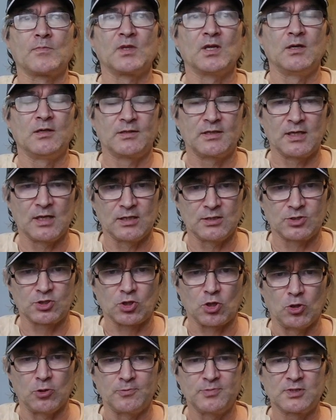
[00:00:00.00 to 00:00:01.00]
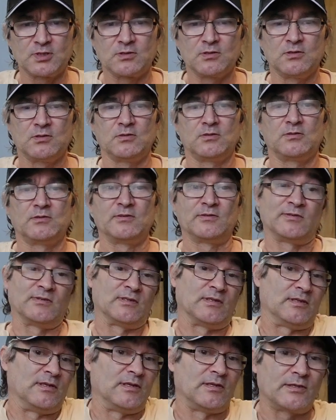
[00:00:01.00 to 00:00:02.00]
telescopes,
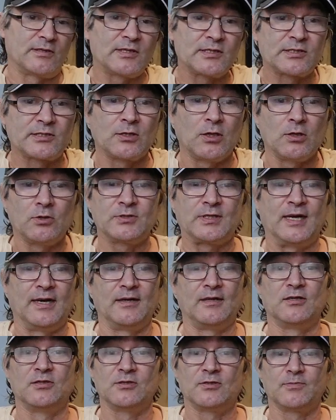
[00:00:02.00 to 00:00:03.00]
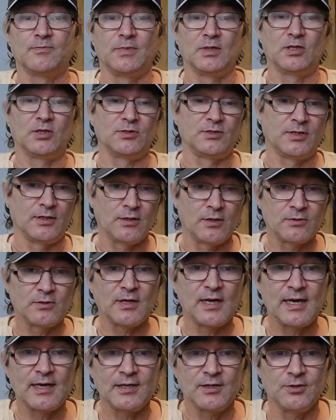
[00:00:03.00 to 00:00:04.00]
they're just clothes hangers, because they don't know
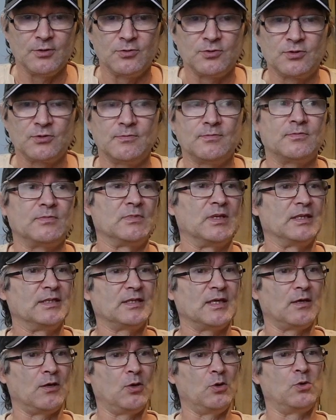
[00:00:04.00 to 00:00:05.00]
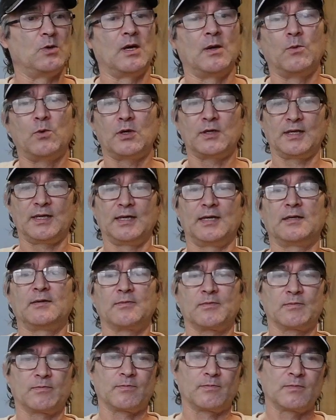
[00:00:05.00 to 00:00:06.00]
how to use them. They say, oh, I want to get
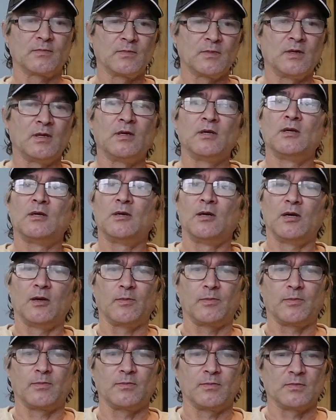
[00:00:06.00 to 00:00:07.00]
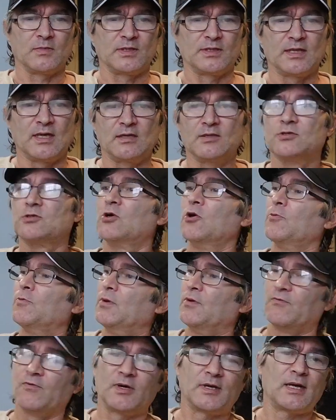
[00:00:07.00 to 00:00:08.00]
a telescope
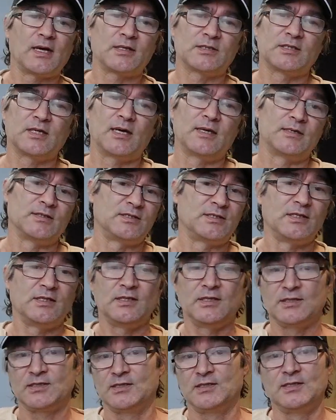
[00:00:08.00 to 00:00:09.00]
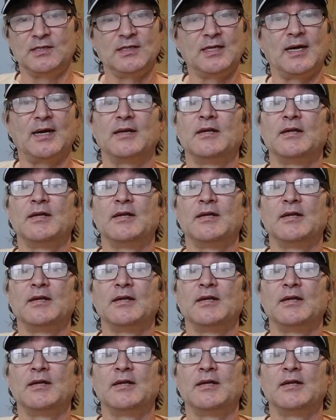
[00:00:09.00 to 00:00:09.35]
and run outside and see this and see that.